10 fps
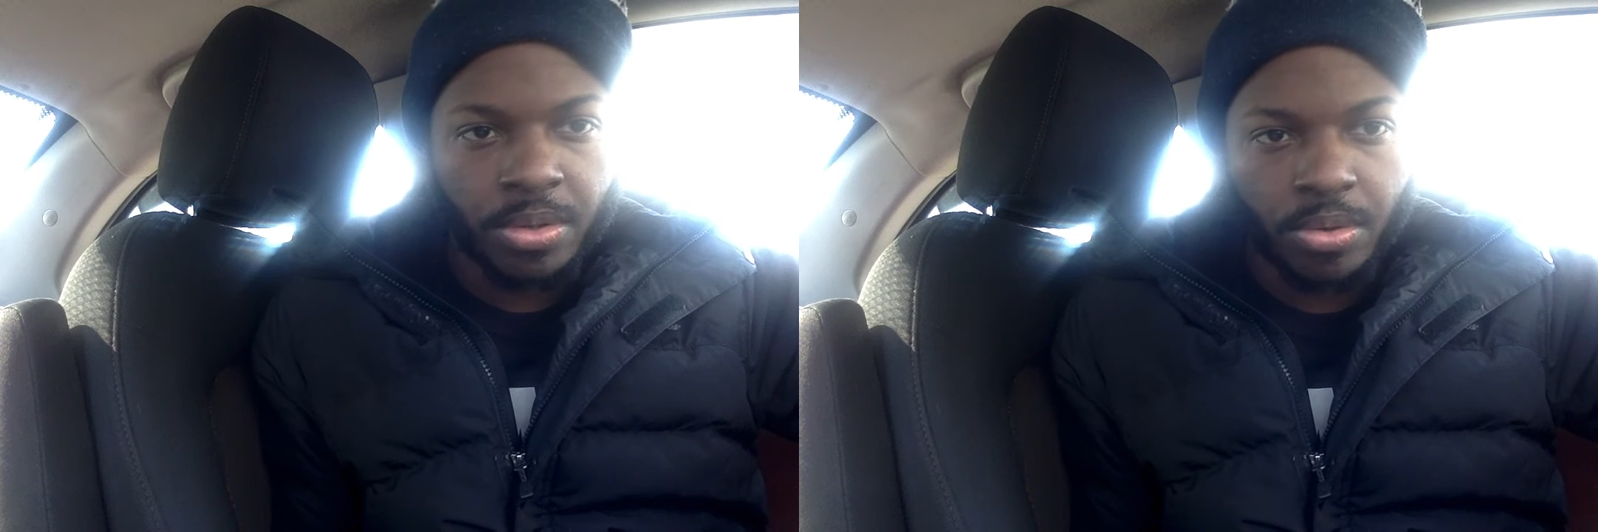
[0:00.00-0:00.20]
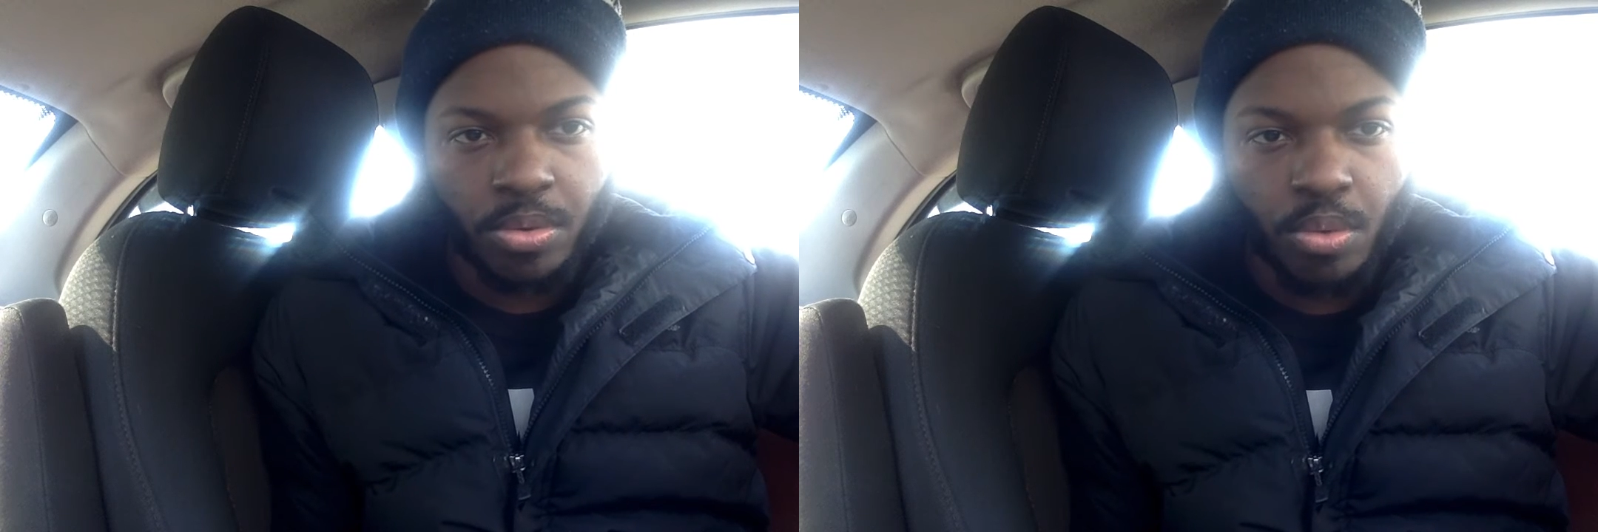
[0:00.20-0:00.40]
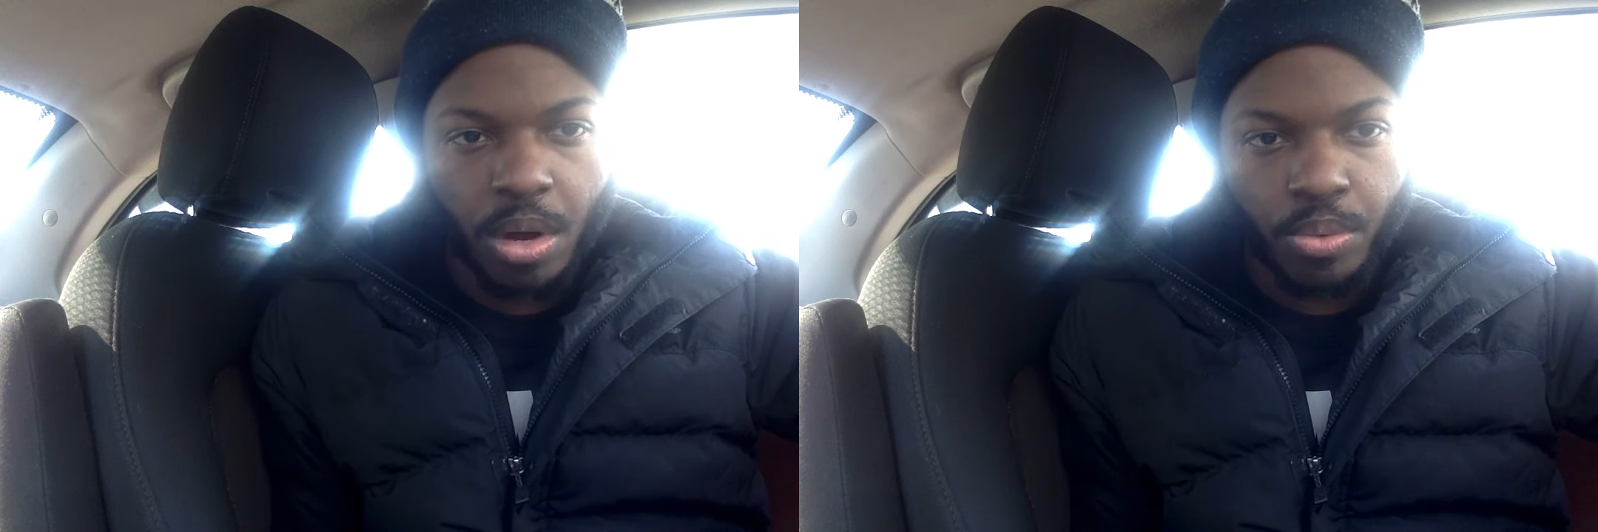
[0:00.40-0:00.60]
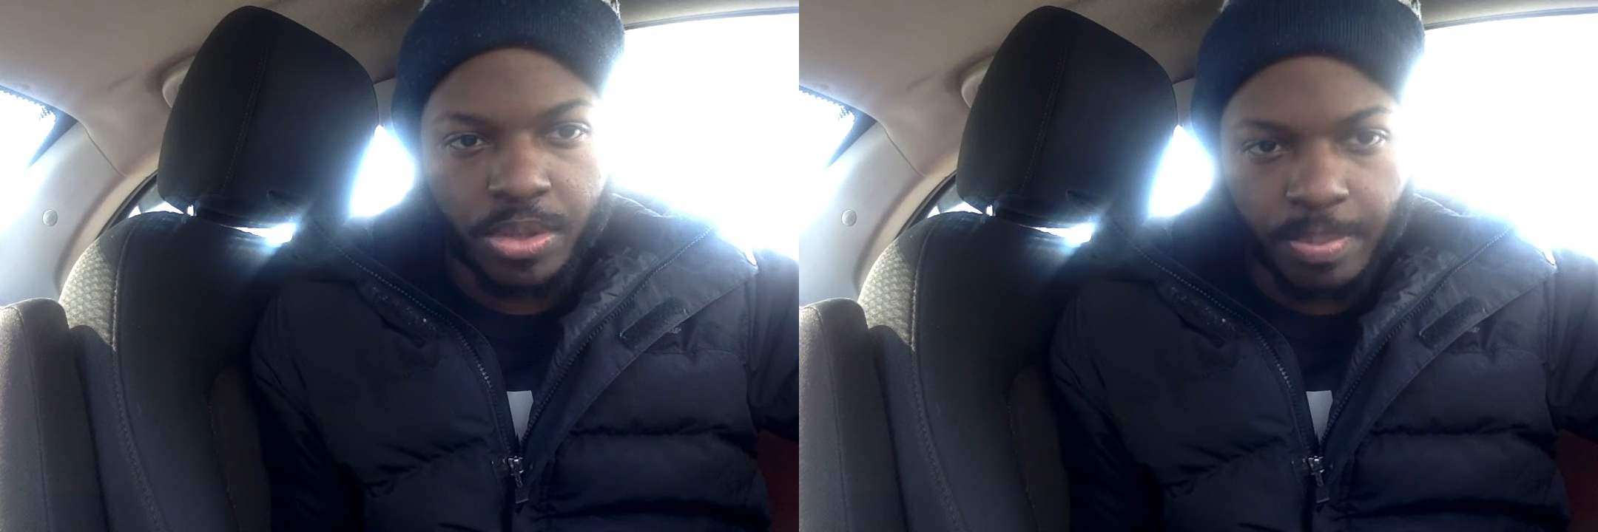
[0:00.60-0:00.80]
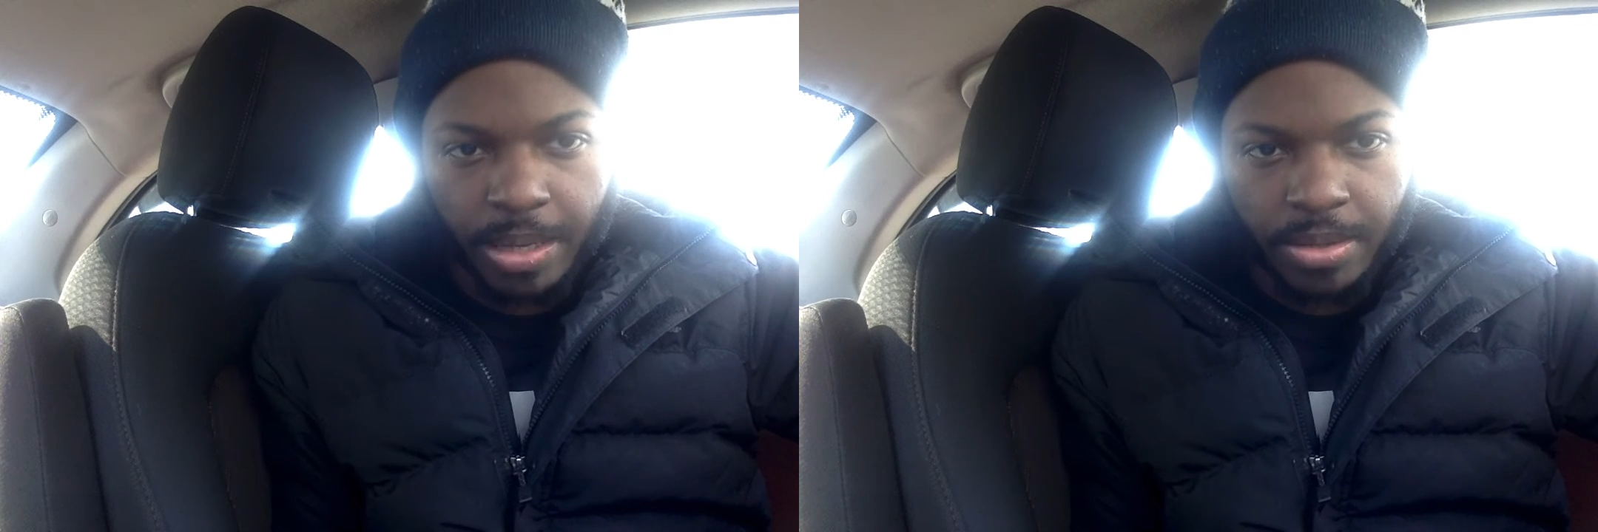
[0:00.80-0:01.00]
to what
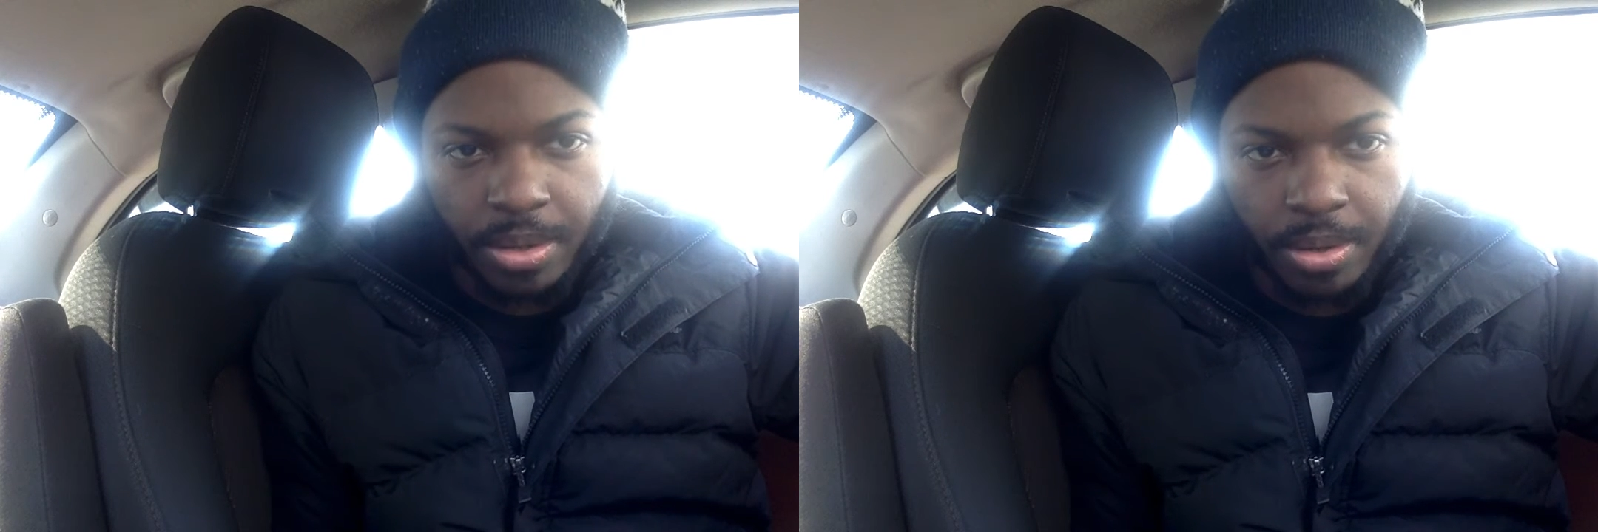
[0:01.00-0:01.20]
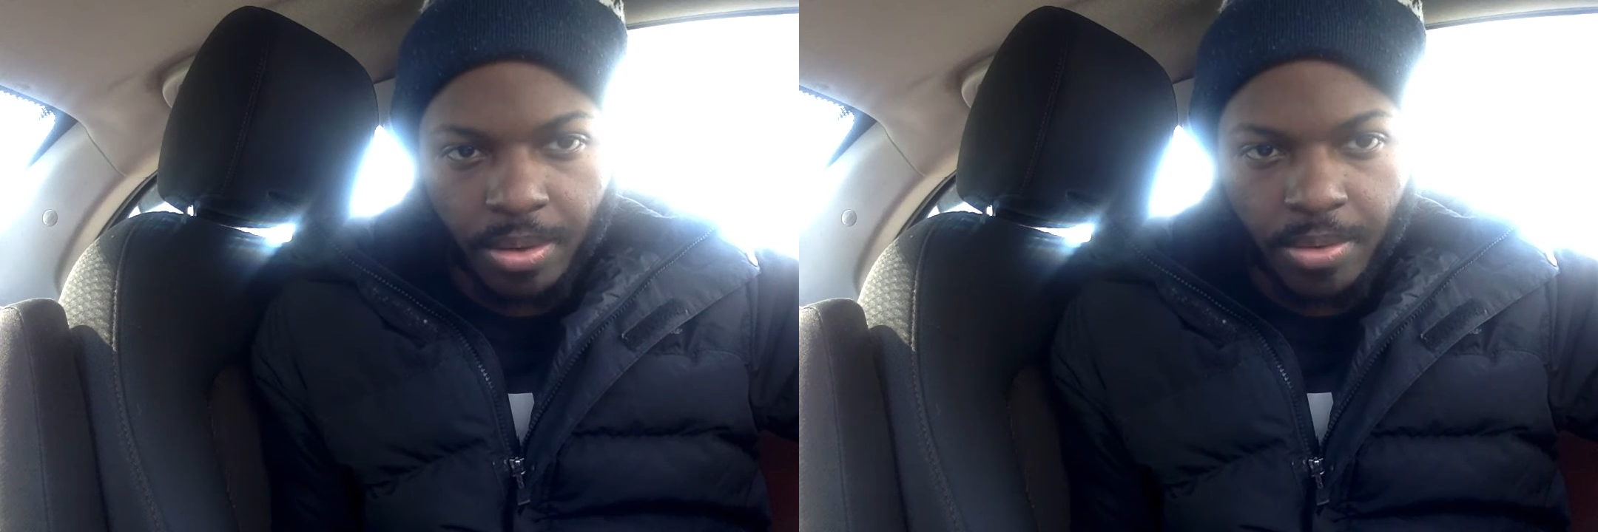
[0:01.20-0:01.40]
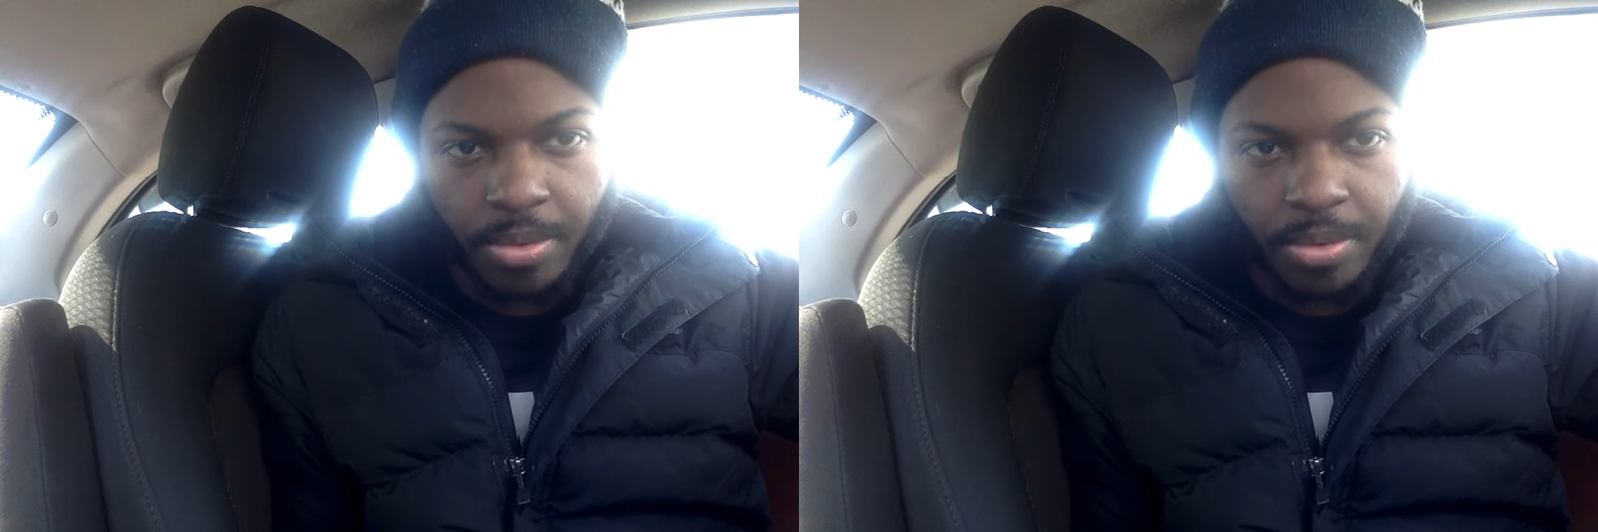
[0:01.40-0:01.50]
was meant to